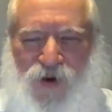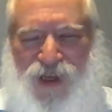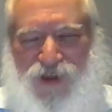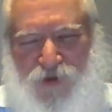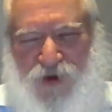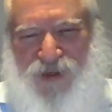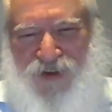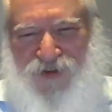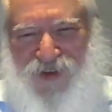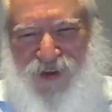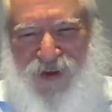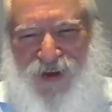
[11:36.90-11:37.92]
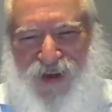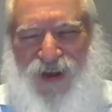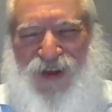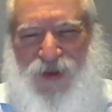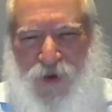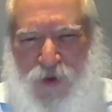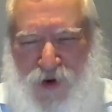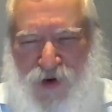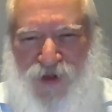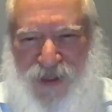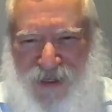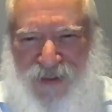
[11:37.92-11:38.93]
Well, oh, let's put it differently. The
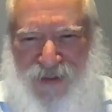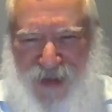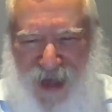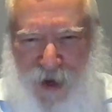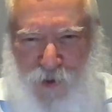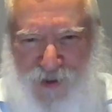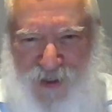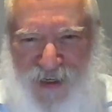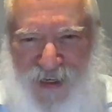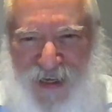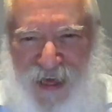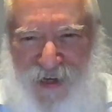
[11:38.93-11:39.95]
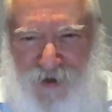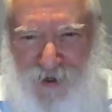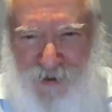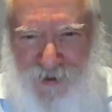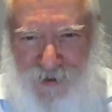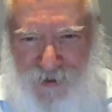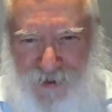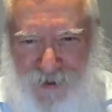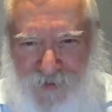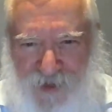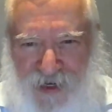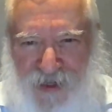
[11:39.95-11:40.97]
world is out to get us,
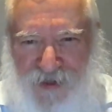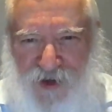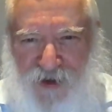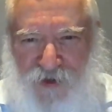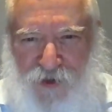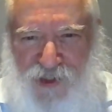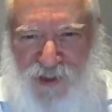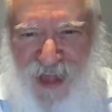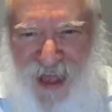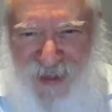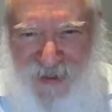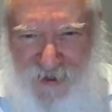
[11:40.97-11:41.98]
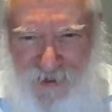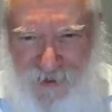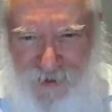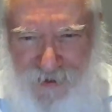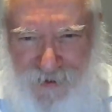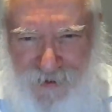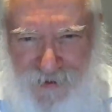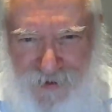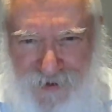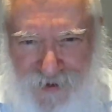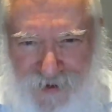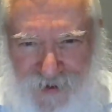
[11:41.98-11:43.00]
meaning to understand us.
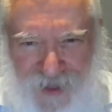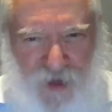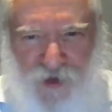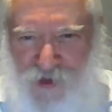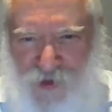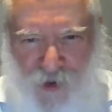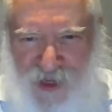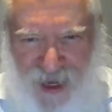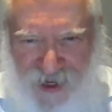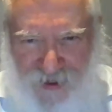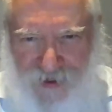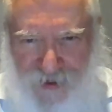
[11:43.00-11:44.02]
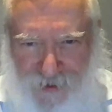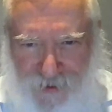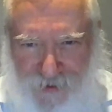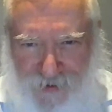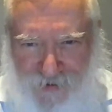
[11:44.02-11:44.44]
They just don't get us.